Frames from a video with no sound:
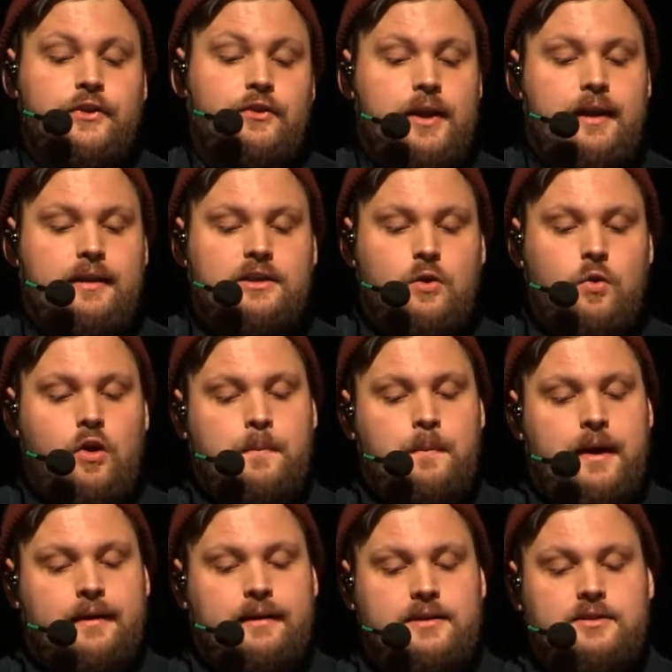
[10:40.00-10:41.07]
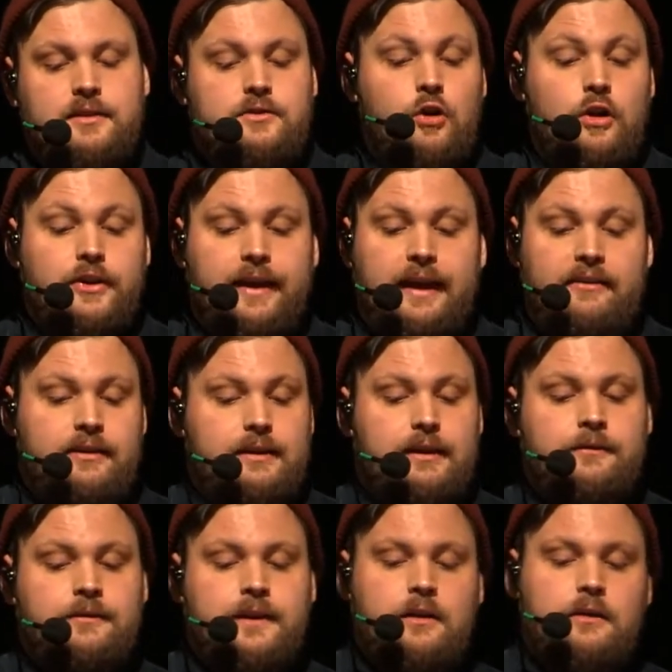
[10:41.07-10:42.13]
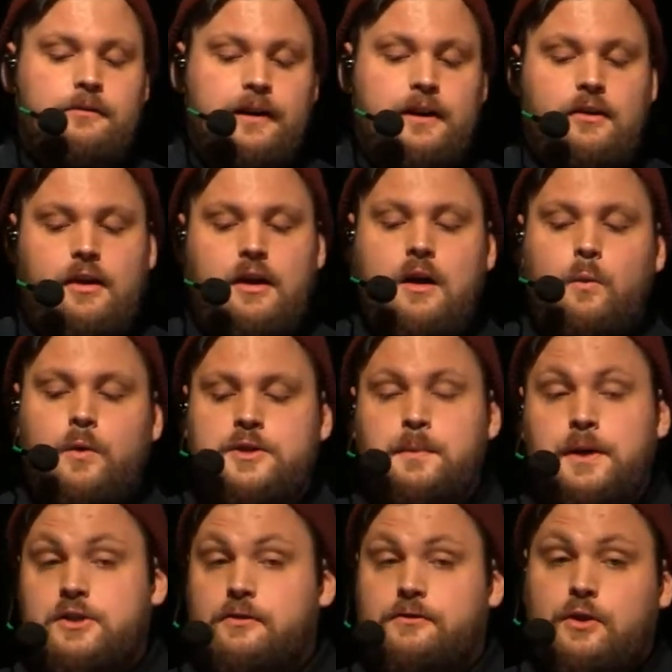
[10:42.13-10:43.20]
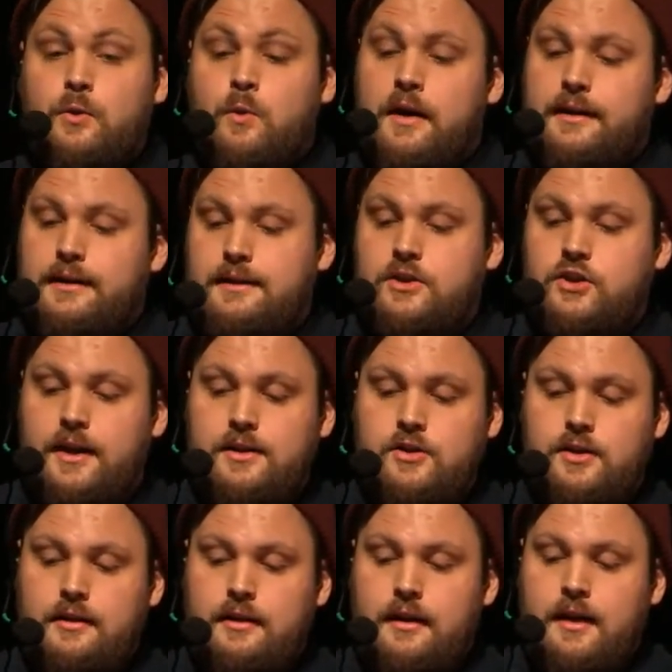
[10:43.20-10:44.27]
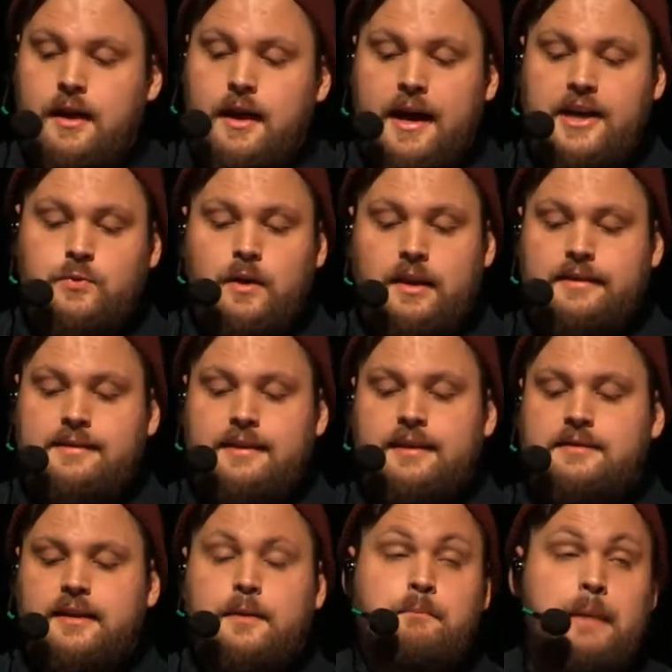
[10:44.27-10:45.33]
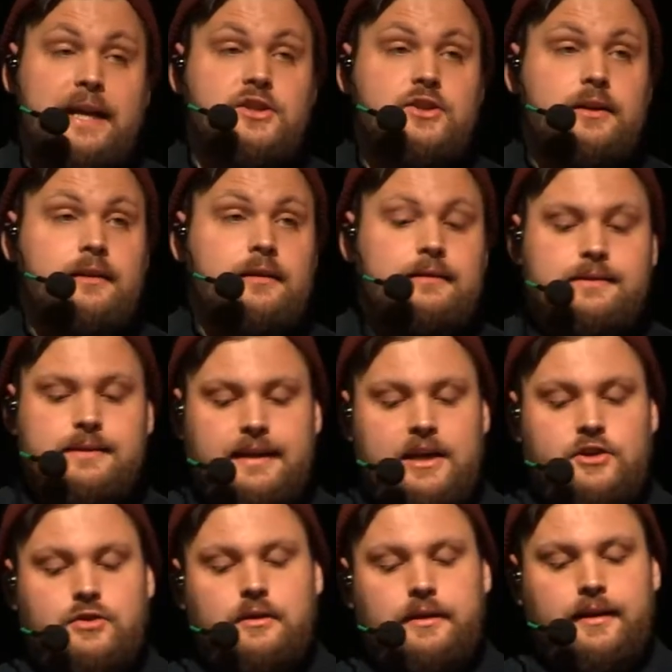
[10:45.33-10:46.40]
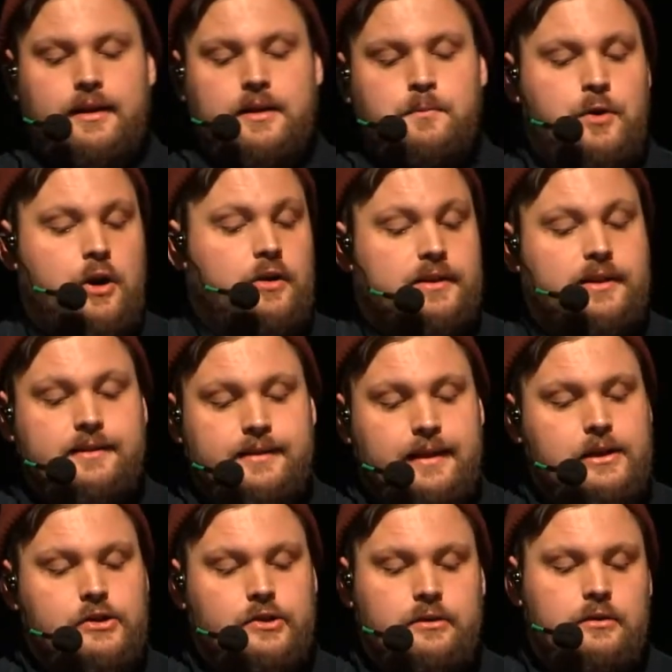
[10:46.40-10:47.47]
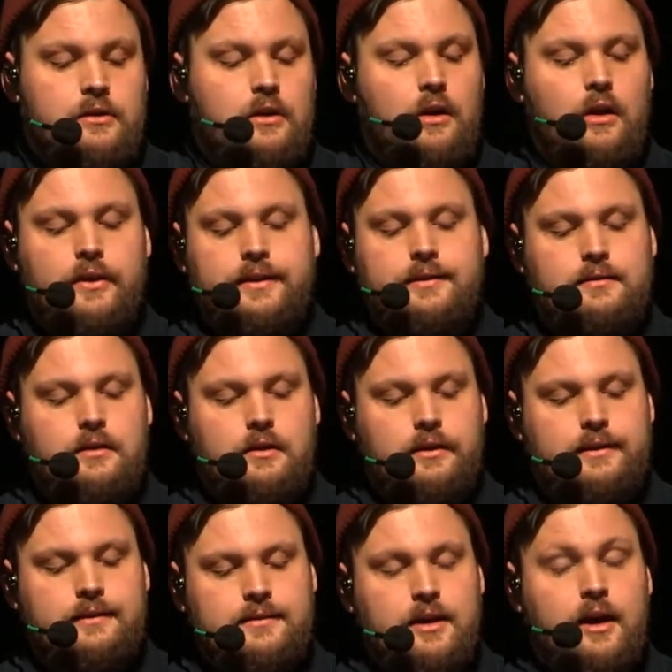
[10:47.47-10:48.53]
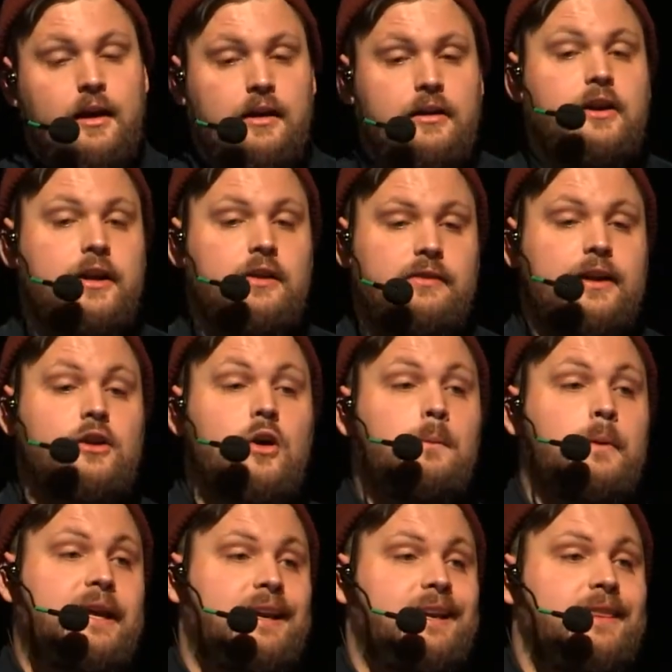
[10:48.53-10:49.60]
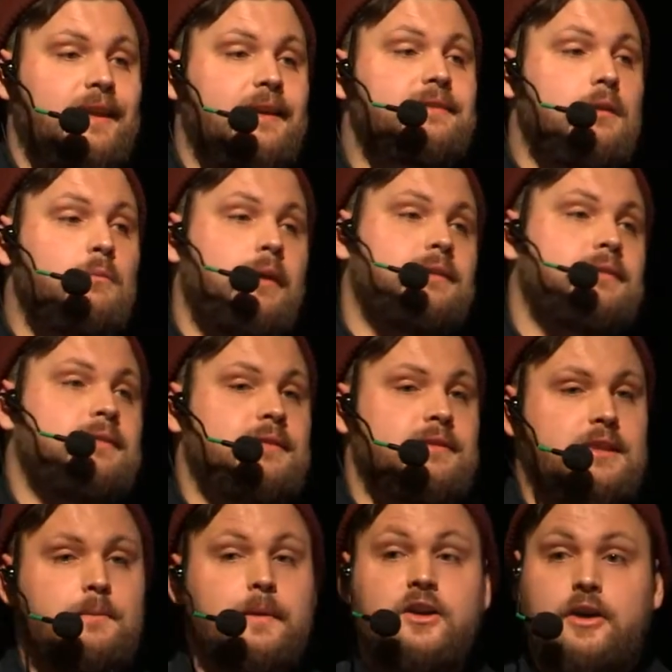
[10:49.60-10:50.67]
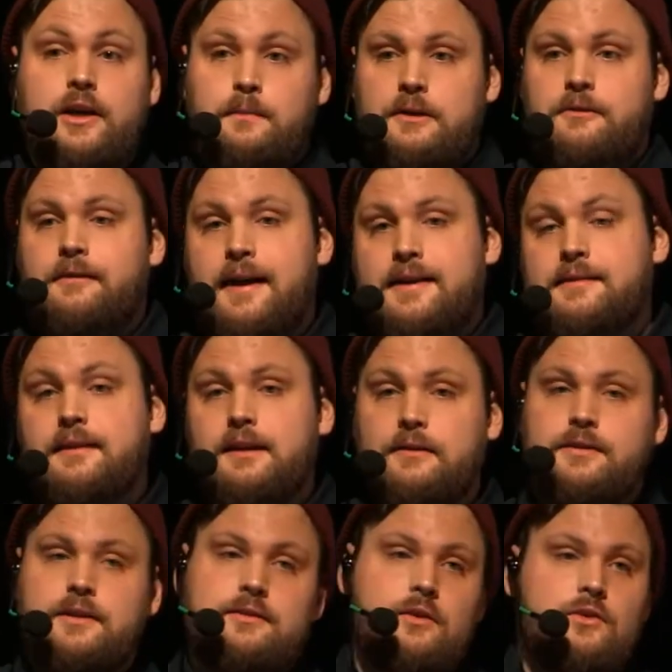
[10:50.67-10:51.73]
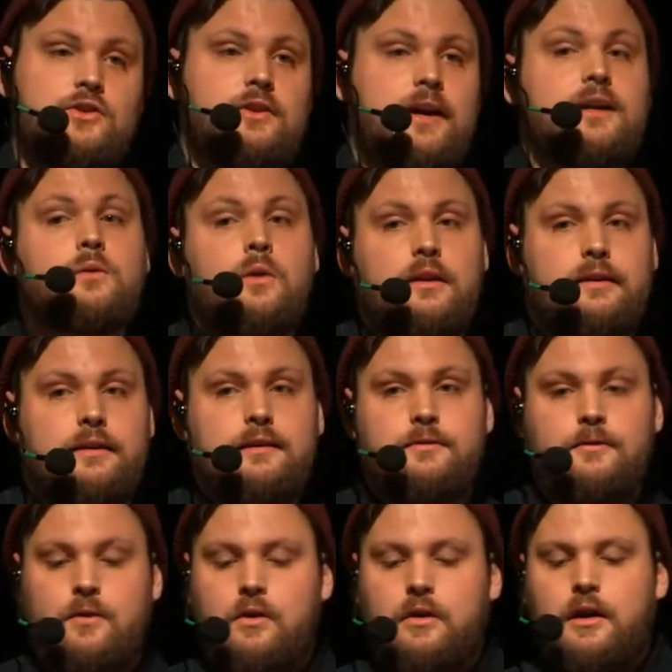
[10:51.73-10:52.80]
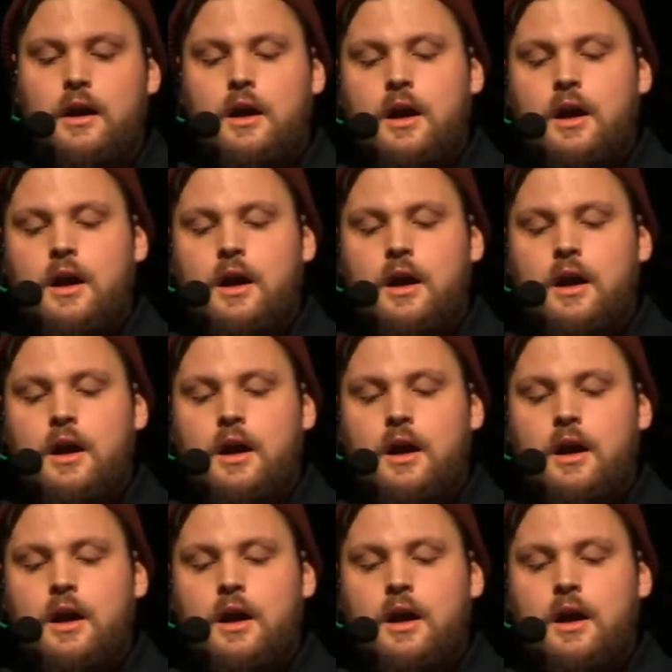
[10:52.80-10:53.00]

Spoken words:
The React core package does all the heavy lifting of figuring out which bits of UI need changing, as well as things like batching and scheduling and prioritization, all these kind of like complicated things that makes the system incredibly fast and gives us those great qualities for